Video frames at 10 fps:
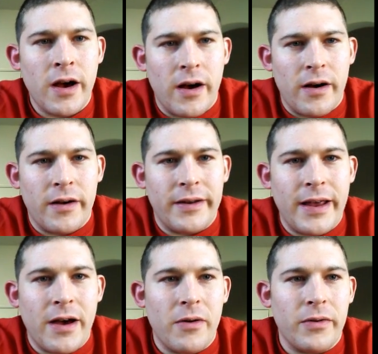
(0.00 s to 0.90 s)

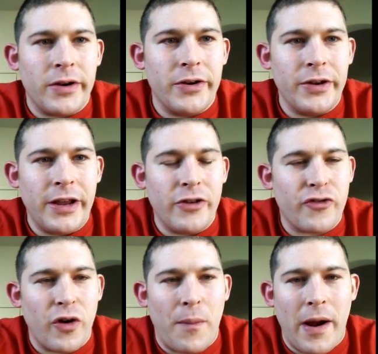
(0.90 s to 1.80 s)
Now, good
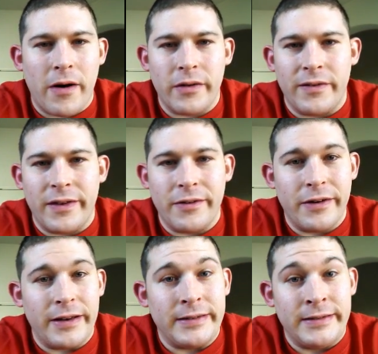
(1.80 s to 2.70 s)
intro to powerlifting
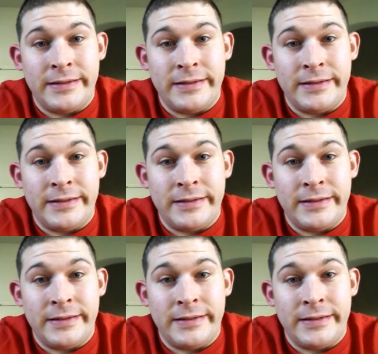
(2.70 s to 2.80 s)
reading.